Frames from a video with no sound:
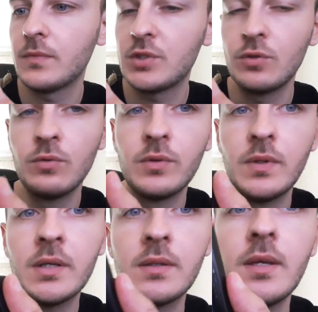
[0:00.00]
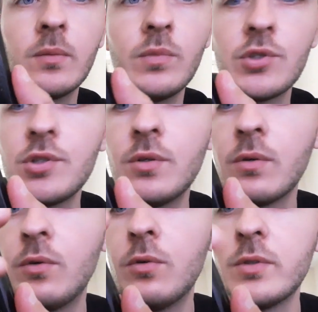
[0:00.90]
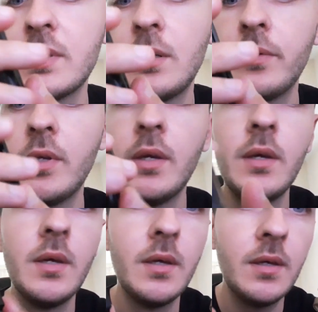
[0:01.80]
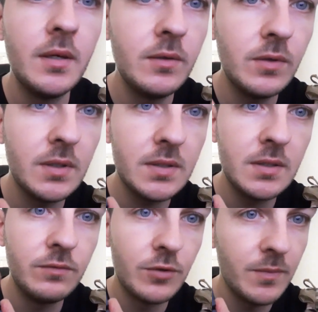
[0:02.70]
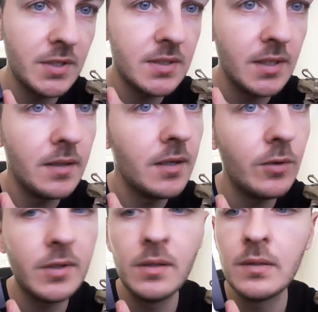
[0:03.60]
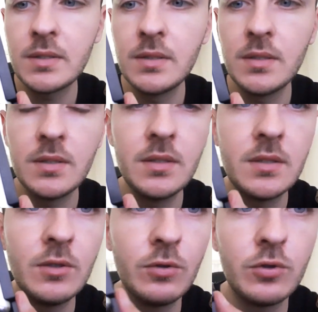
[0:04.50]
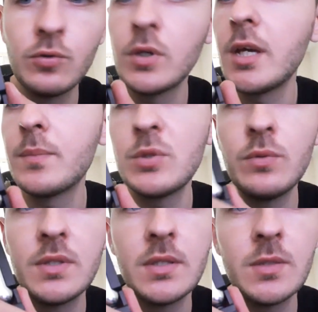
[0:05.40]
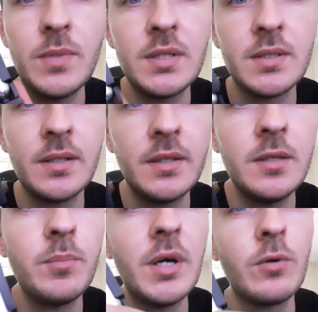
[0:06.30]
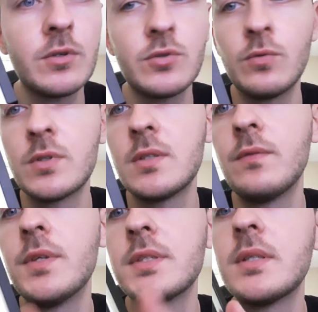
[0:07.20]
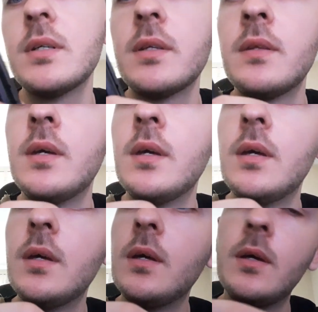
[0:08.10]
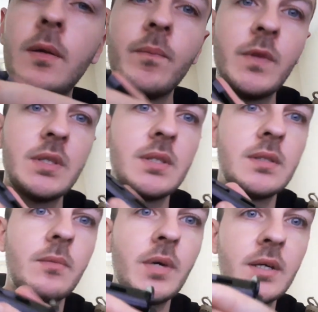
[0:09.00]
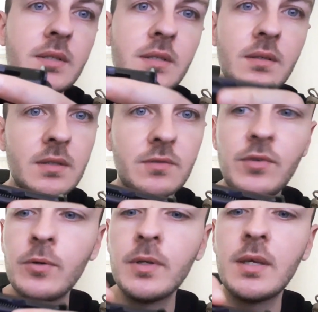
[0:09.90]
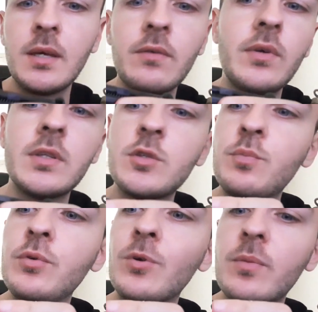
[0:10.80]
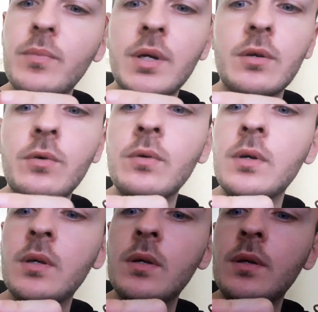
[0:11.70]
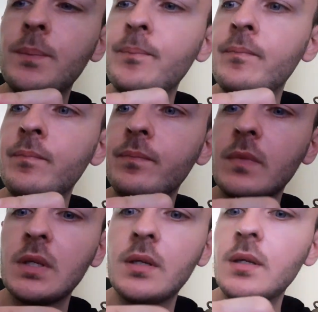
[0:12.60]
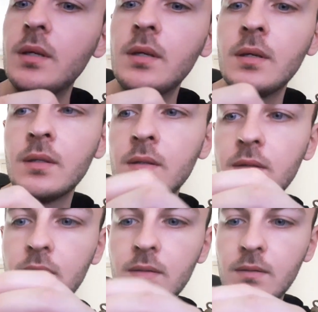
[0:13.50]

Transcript: so not that much air goes out. And you can see from the side how it looks. This is the CO2 capsule. This is basically the power source of this gun. This is the magazine. It's very heavy. It's pure metal. And